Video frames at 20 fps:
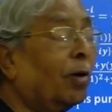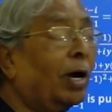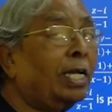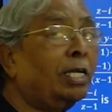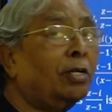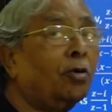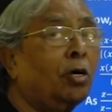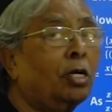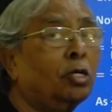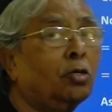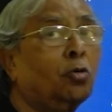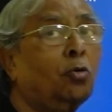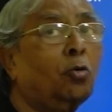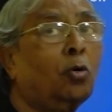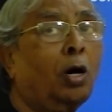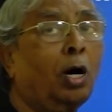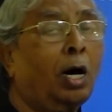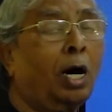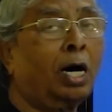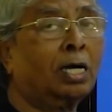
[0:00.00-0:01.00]
y equal
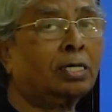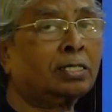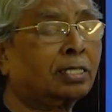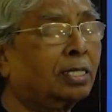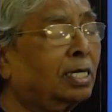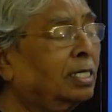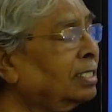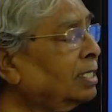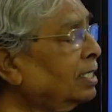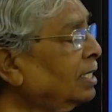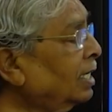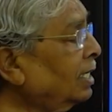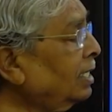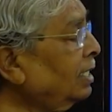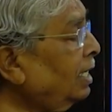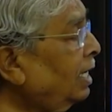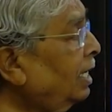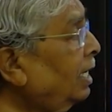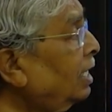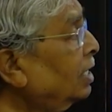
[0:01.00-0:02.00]
to r sin
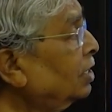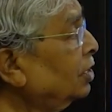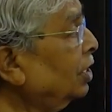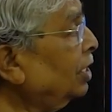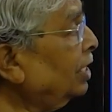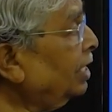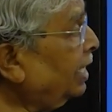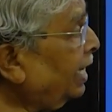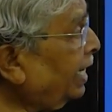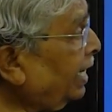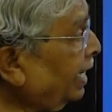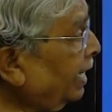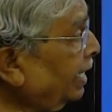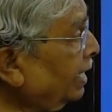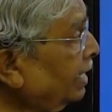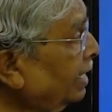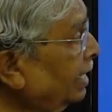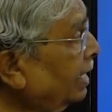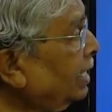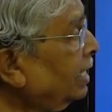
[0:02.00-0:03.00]
theta, then
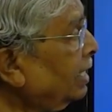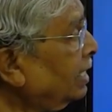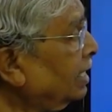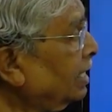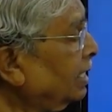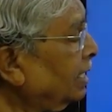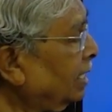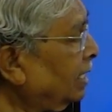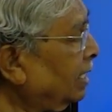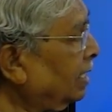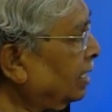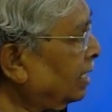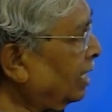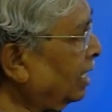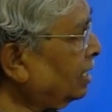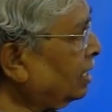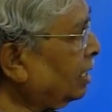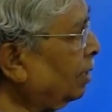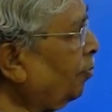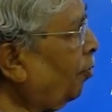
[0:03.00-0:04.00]
z
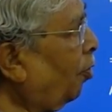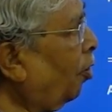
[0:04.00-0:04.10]
takes the